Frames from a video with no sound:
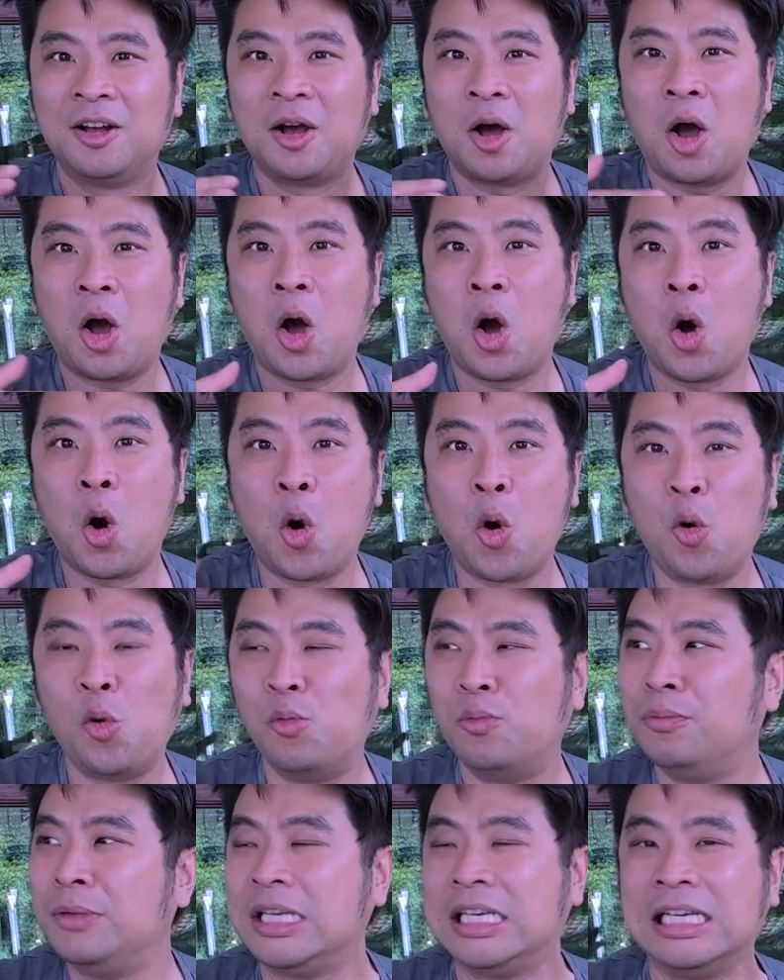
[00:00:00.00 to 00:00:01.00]

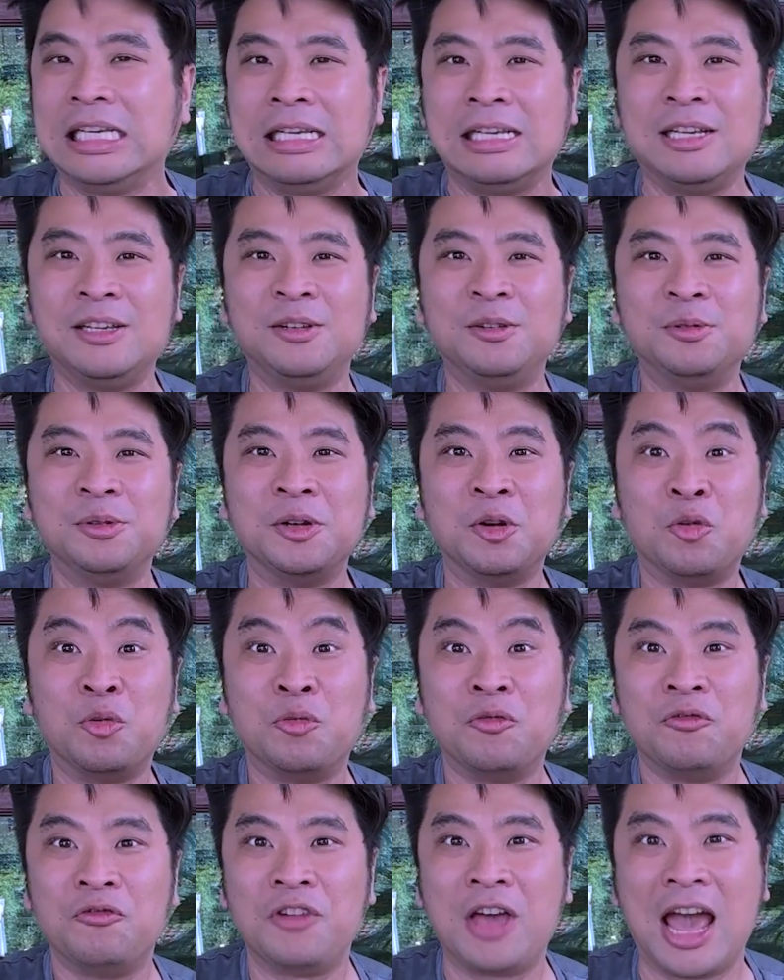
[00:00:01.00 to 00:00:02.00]
homey
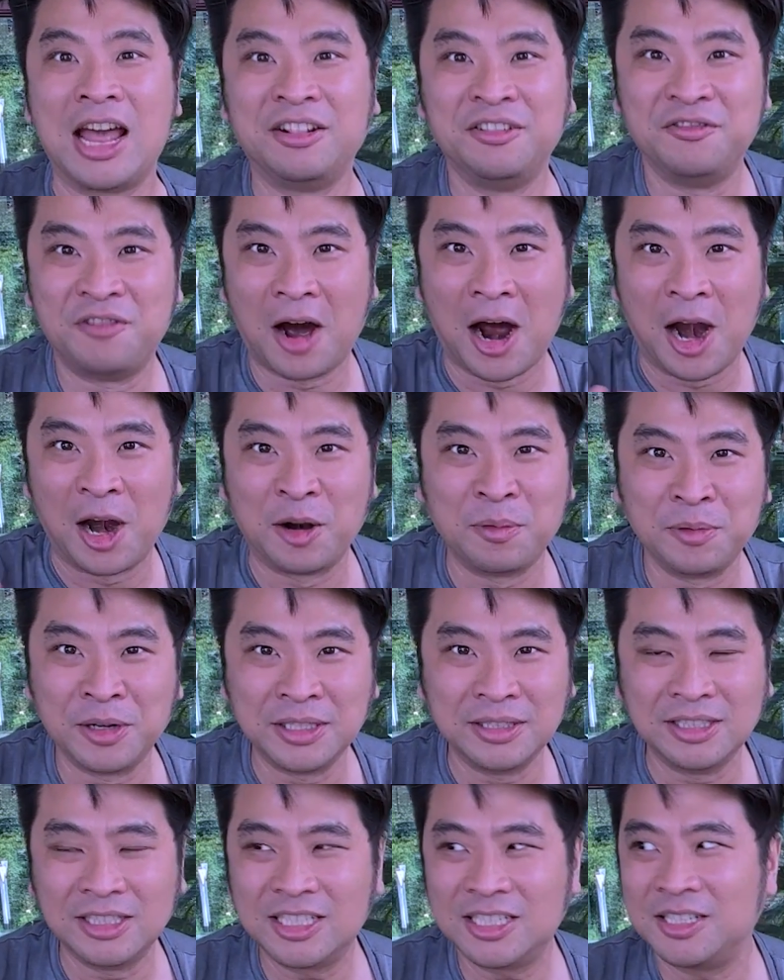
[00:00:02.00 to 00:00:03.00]

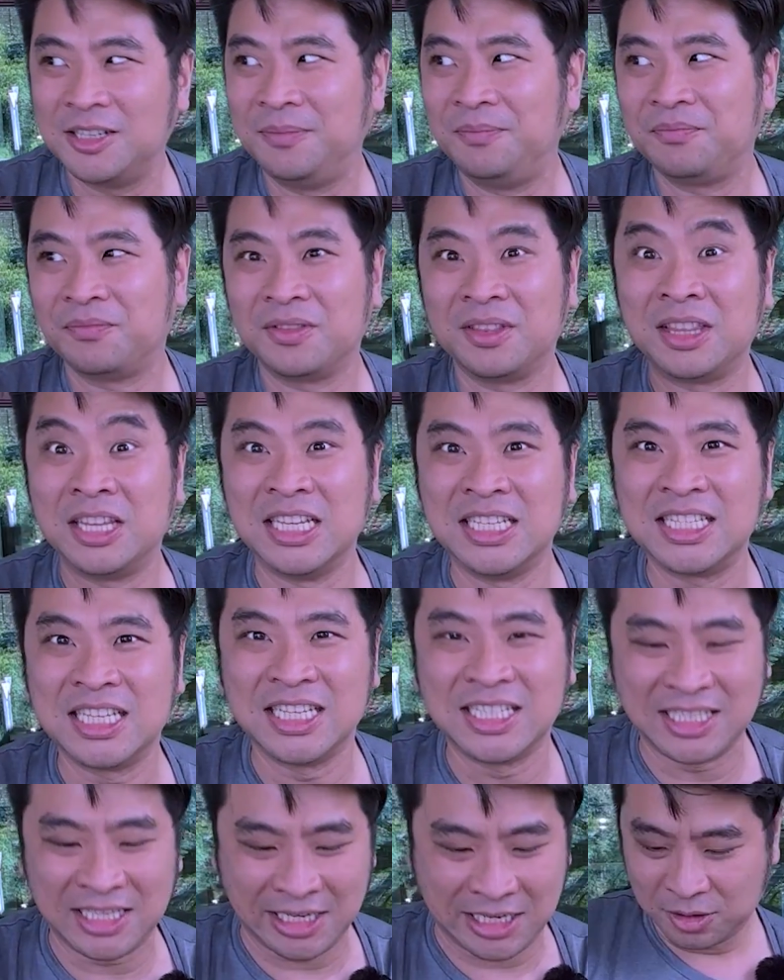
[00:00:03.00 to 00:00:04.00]
environment, this
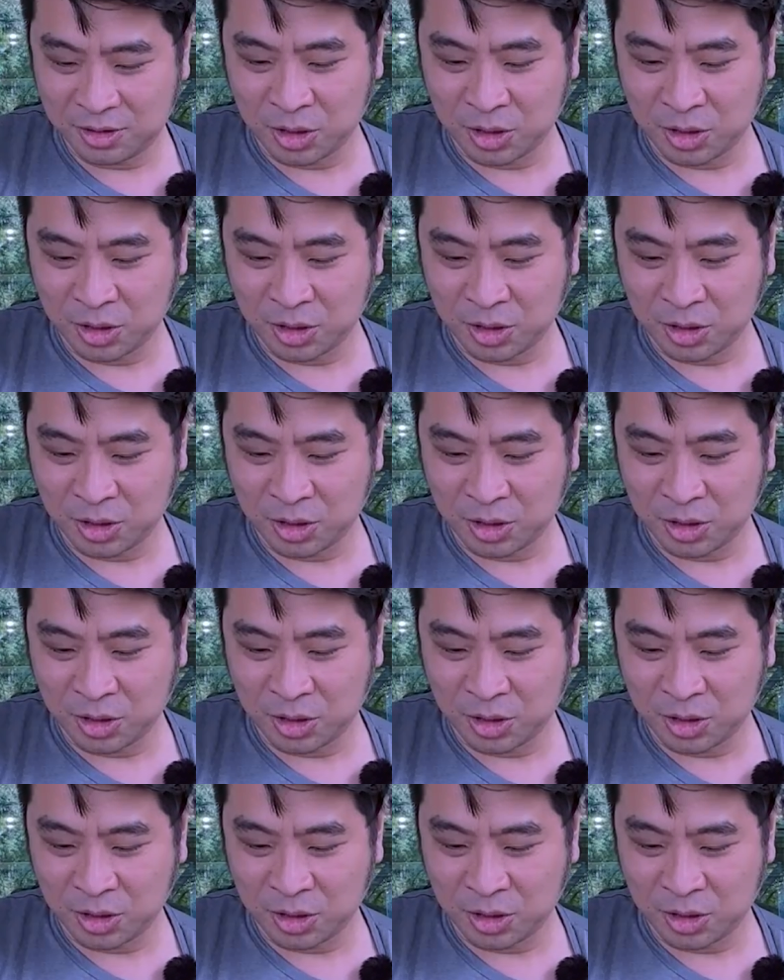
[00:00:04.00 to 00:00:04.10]
is it.